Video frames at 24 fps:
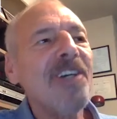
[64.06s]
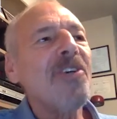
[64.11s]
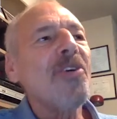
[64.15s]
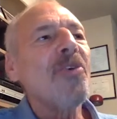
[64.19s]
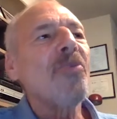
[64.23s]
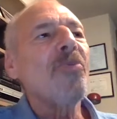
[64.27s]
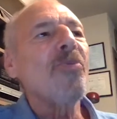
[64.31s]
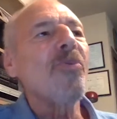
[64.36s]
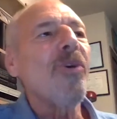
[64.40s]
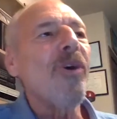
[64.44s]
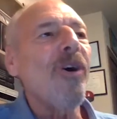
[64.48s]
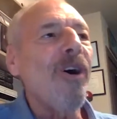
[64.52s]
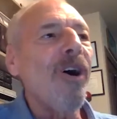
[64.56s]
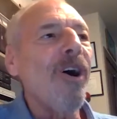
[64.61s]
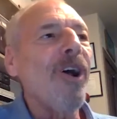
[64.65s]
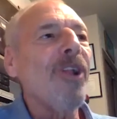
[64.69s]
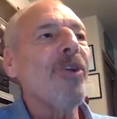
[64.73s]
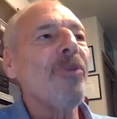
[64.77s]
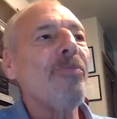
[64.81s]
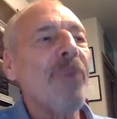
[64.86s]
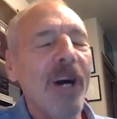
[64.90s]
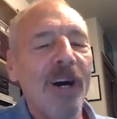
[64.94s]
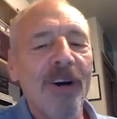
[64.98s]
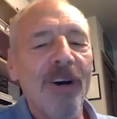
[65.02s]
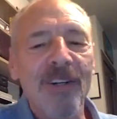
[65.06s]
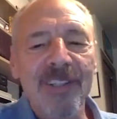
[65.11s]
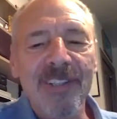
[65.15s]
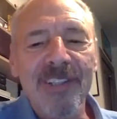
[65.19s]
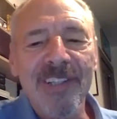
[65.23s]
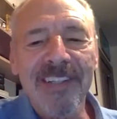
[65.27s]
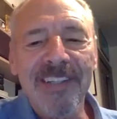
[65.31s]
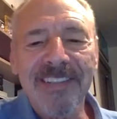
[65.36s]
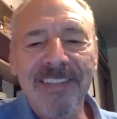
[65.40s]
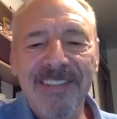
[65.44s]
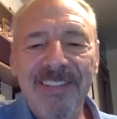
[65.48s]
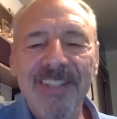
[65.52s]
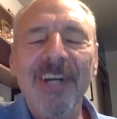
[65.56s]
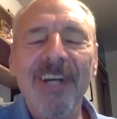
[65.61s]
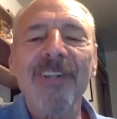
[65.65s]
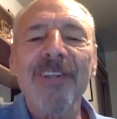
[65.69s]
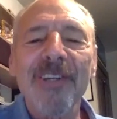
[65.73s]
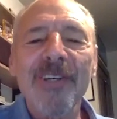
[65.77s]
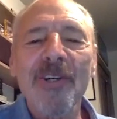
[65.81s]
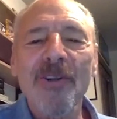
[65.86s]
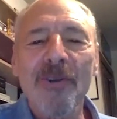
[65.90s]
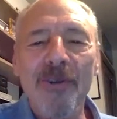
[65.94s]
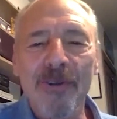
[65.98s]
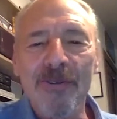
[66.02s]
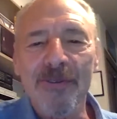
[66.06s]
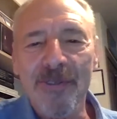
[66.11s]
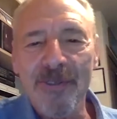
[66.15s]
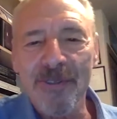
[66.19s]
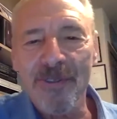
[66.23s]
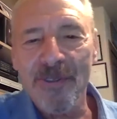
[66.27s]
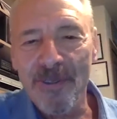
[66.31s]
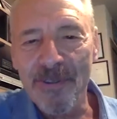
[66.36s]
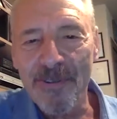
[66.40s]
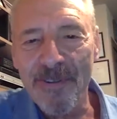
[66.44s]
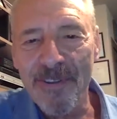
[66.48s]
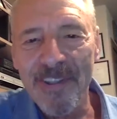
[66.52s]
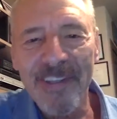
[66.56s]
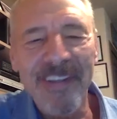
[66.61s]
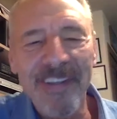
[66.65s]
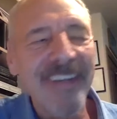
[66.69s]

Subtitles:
were all about telling your own truth.